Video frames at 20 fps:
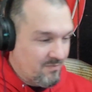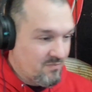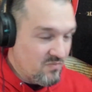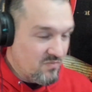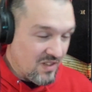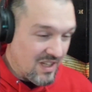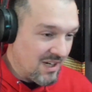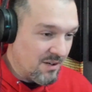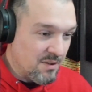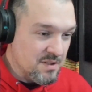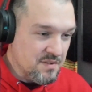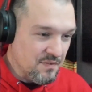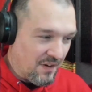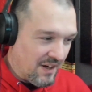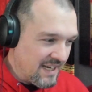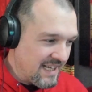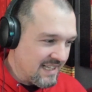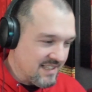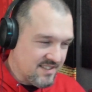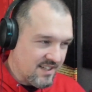You know what's
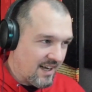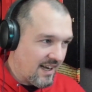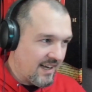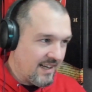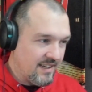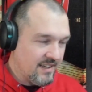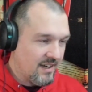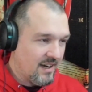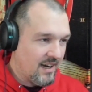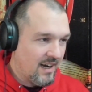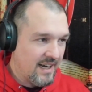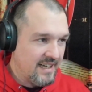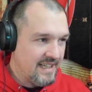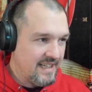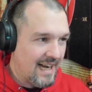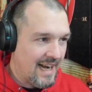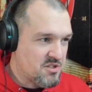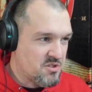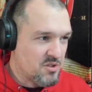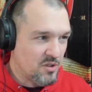funny is I
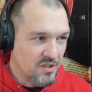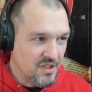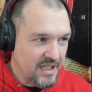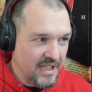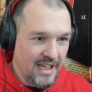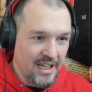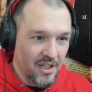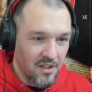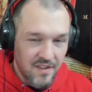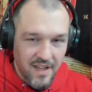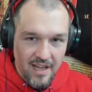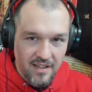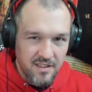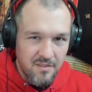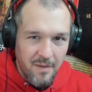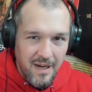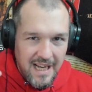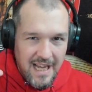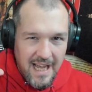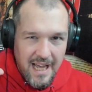naturally hear that in
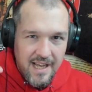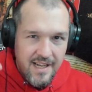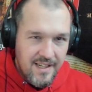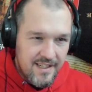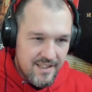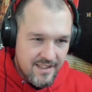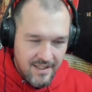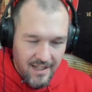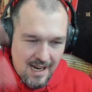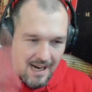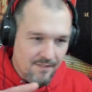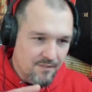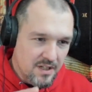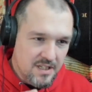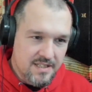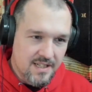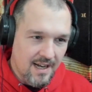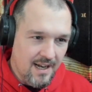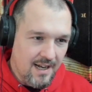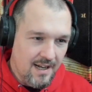my head every
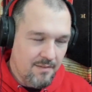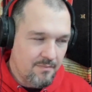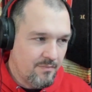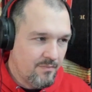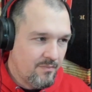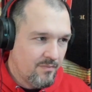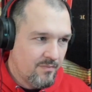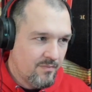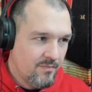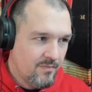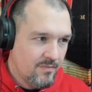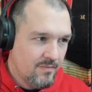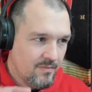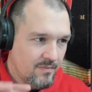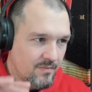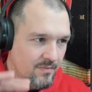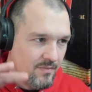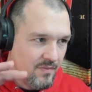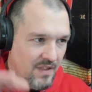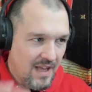time
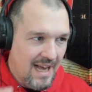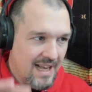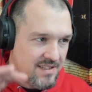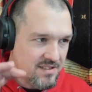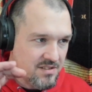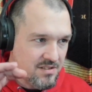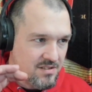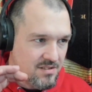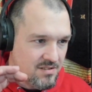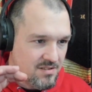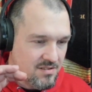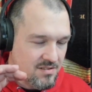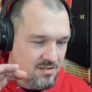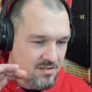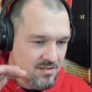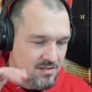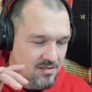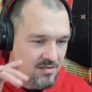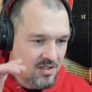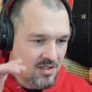that
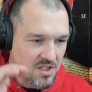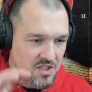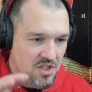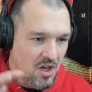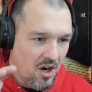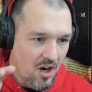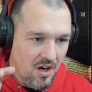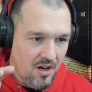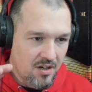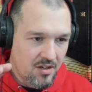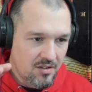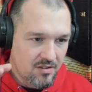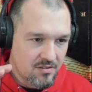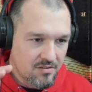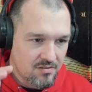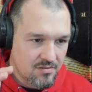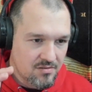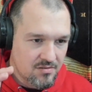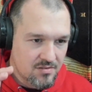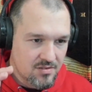guitar
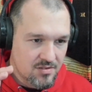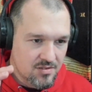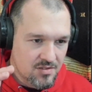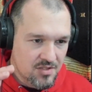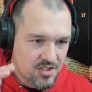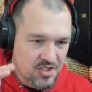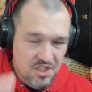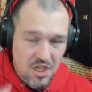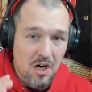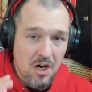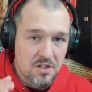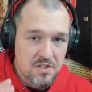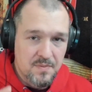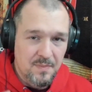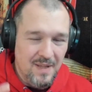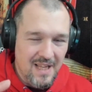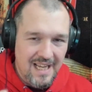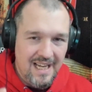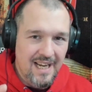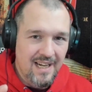starts
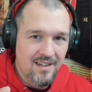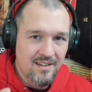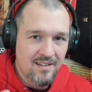playing.